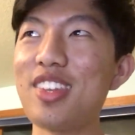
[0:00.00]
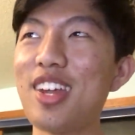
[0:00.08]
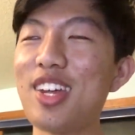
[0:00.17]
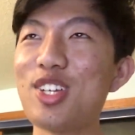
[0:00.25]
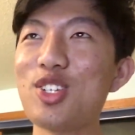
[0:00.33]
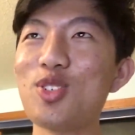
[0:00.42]
that
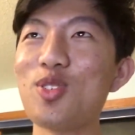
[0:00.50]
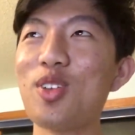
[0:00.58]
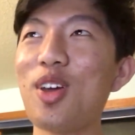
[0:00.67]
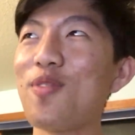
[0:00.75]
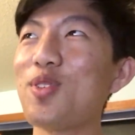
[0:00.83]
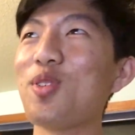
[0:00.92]
I should
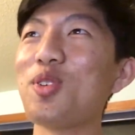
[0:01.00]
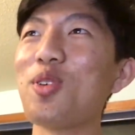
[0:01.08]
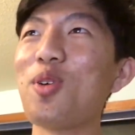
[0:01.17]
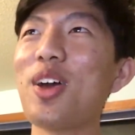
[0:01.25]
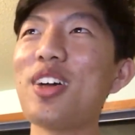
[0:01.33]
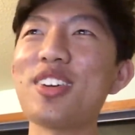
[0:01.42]
have told you
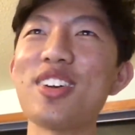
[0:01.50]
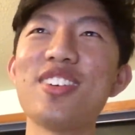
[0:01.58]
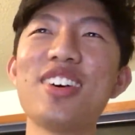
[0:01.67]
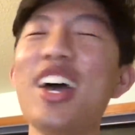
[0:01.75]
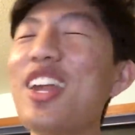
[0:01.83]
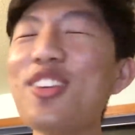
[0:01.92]
a while
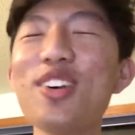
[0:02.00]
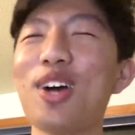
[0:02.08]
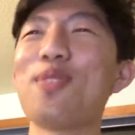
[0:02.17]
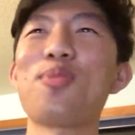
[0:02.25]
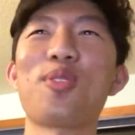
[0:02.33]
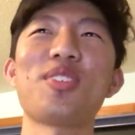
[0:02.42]
ago. I don't know how
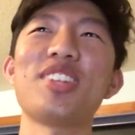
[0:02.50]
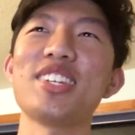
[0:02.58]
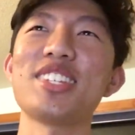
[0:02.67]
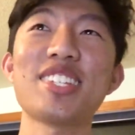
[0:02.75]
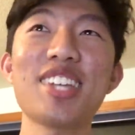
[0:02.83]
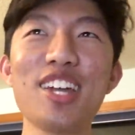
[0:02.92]
important it
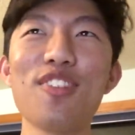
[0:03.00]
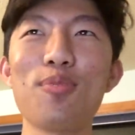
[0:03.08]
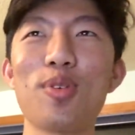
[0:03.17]
is, it's kind of